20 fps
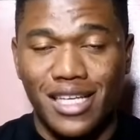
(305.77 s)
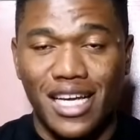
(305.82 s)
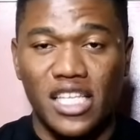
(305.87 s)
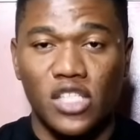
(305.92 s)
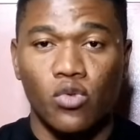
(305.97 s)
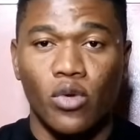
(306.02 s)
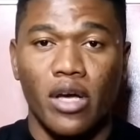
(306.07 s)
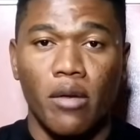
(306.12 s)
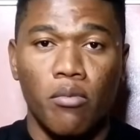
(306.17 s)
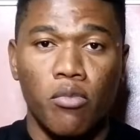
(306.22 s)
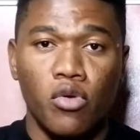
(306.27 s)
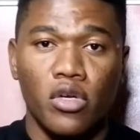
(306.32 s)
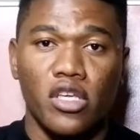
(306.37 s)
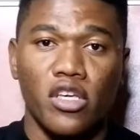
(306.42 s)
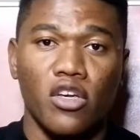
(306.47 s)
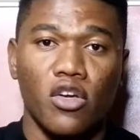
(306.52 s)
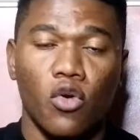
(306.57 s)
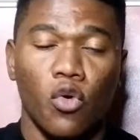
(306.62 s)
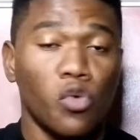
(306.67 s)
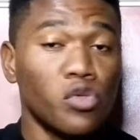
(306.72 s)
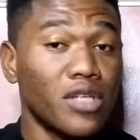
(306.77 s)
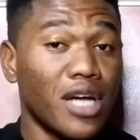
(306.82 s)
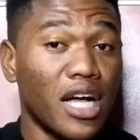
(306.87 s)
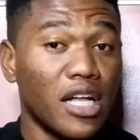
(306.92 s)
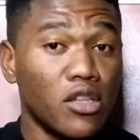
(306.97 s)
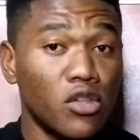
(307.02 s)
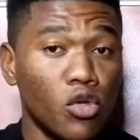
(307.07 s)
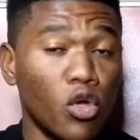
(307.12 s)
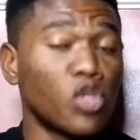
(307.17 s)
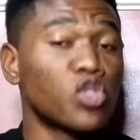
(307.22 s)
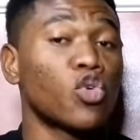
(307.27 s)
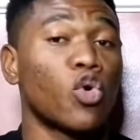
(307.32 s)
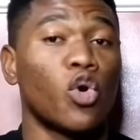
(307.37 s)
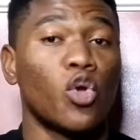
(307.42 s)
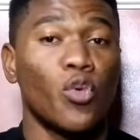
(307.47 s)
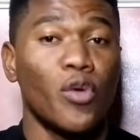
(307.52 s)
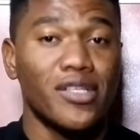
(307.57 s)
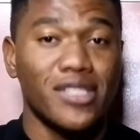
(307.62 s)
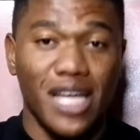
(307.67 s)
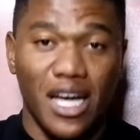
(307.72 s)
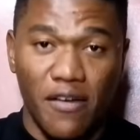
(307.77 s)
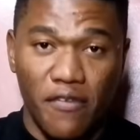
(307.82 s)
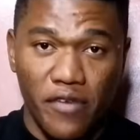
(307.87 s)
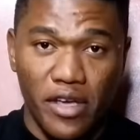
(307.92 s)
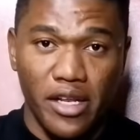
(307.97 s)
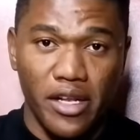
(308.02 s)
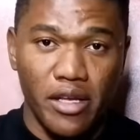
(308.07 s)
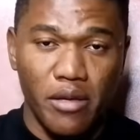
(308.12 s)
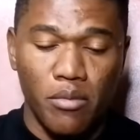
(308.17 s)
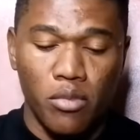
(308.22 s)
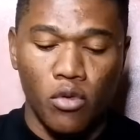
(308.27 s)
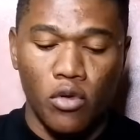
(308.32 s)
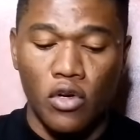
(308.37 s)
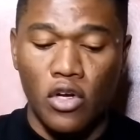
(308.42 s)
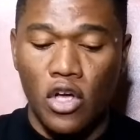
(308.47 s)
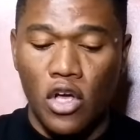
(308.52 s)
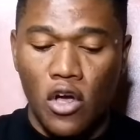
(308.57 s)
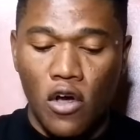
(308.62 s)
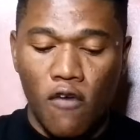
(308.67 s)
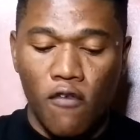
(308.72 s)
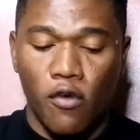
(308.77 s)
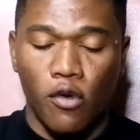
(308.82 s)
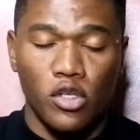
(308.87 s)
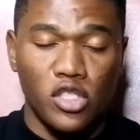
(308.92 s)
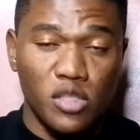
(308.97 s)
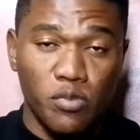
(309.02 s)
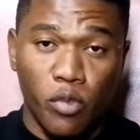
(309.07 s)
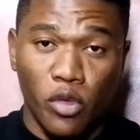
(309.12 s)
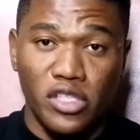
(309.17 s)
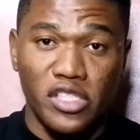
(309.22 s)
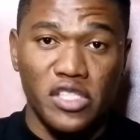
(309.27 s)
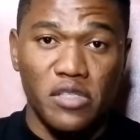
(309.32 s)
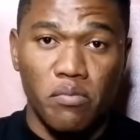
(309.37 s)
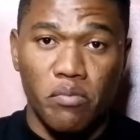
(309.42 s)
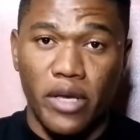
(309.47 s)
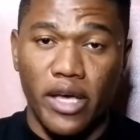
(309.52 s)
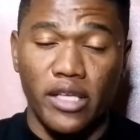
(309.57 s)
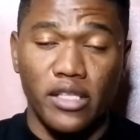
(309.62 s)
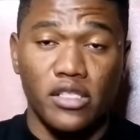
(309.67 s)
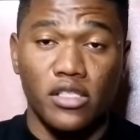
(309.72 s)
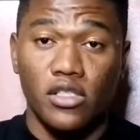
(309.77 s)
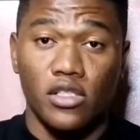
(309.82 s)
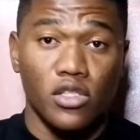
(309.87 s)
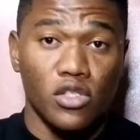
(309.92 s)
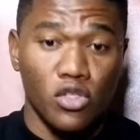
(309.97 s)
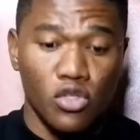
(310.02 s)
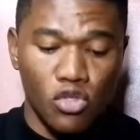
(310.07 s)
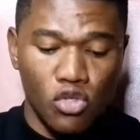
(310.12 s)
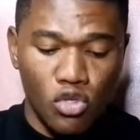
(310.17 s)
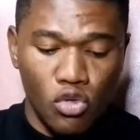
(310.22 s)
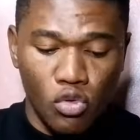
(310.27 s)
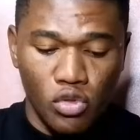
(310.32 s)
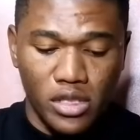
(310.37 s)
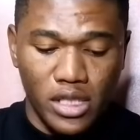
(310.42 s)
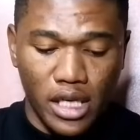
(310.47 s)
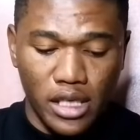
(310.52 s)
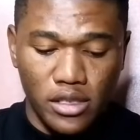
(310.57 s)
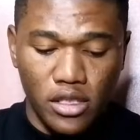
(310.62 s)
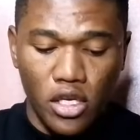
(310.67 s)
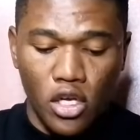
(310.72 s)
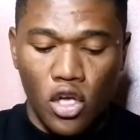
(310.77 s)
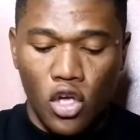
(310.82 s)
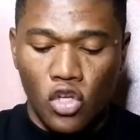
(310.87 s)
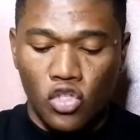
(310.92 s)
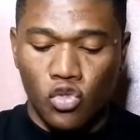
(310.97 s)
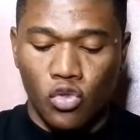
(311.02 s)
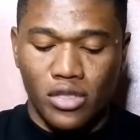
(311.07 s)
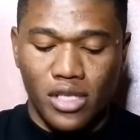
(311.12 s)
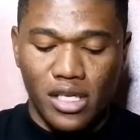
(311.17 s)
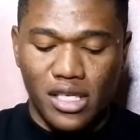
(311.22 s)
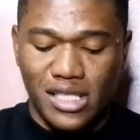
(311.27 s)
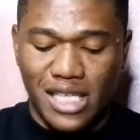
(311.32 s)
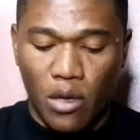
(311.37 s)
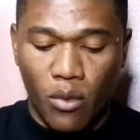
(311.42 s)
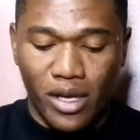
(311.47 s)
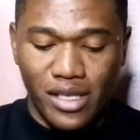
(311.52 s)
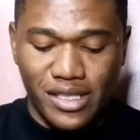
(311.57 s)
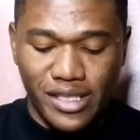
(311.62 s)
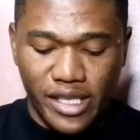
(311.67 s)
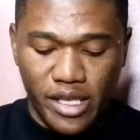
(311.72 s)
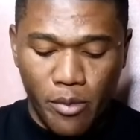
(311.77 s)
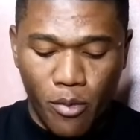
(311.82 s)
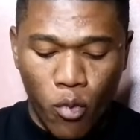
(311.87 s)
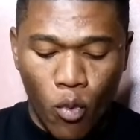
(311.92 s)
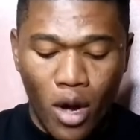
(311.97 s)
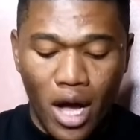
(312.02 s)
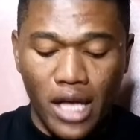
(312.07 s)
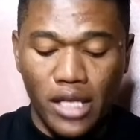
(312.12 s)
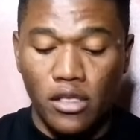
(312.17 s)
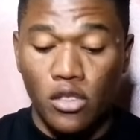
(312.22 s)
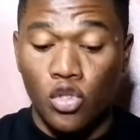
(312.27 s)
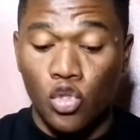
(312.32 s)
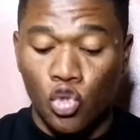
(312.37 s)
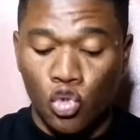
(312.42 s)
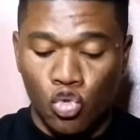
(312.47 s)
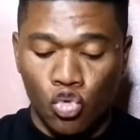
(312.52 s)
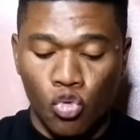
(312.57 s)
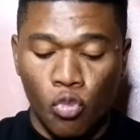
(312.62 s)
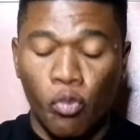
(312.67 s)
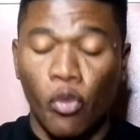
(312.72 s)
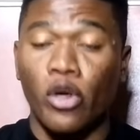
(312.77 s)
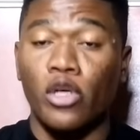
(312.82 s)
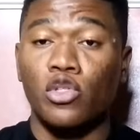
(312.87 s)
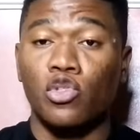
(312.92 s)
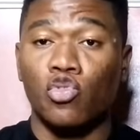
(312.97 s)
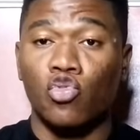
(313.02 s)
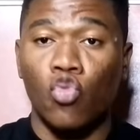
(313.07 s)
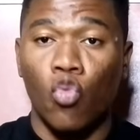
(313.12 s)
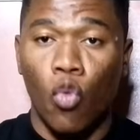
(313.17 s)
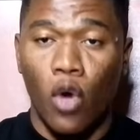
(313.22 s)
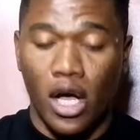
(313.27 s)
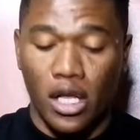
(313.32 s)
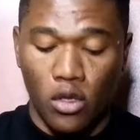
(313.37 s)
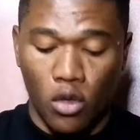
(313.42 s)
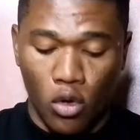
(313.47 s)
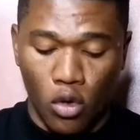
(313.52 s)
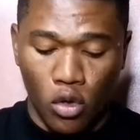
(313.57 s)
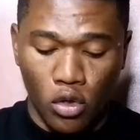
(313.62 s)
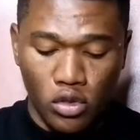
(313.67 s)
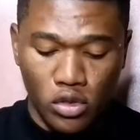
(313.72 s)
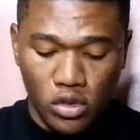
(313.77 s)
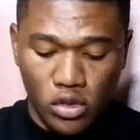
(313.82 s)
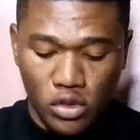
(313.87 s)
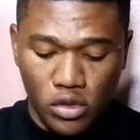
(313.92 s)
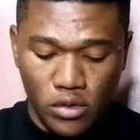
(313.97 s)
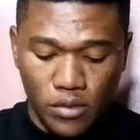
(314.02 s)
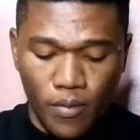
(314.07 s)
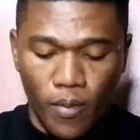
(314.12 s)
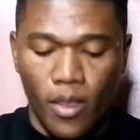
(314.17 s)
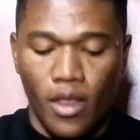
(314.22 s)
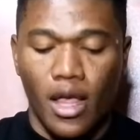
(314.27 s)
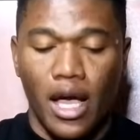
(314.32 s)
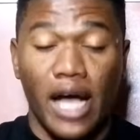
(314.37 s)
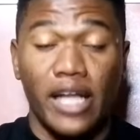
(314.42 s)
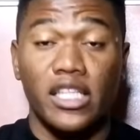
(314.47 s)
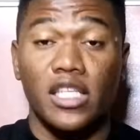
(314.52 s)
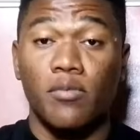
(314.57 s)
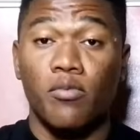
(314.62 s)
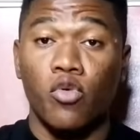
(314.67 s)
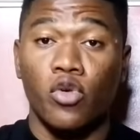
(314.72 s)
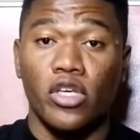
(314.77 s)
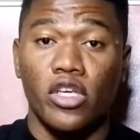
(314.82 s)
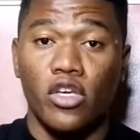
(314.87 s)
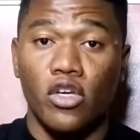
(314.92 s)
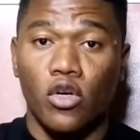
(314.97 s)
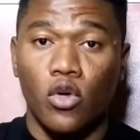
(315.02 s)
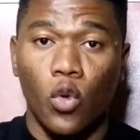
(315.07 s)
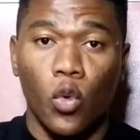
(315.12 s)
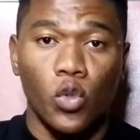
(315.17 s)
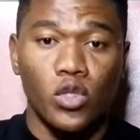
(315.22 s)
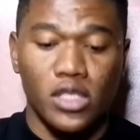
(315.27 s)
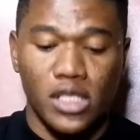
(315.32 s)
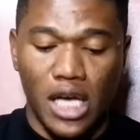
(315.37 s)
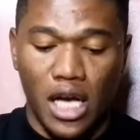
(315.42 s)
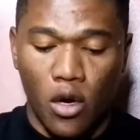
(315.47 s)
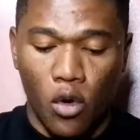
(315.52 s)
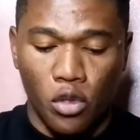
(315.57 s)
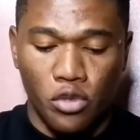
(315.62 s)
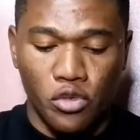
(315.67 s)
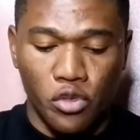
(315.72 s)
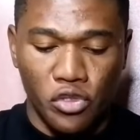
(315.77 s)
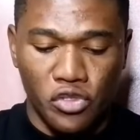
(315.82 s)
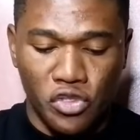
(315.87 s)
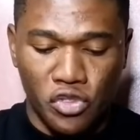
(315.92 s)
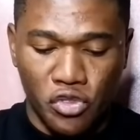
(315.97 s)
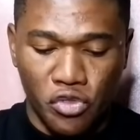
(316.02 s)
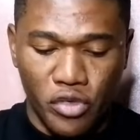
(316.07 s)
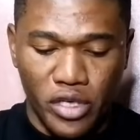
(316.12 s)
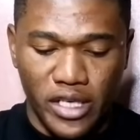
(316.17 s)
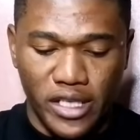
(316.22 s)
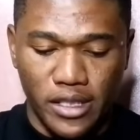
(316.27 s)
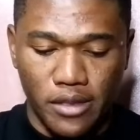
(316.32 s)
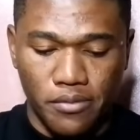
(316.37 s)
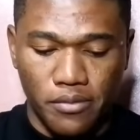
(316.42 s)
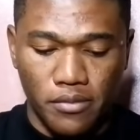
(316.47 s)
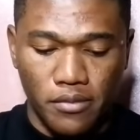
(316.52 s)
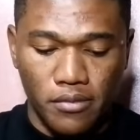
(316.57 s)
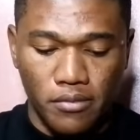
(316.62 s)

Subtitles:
That is why booking codes are not always available for Sportybet users. So this is our slip one, 2.21 odds, and the booking codes are on your screen.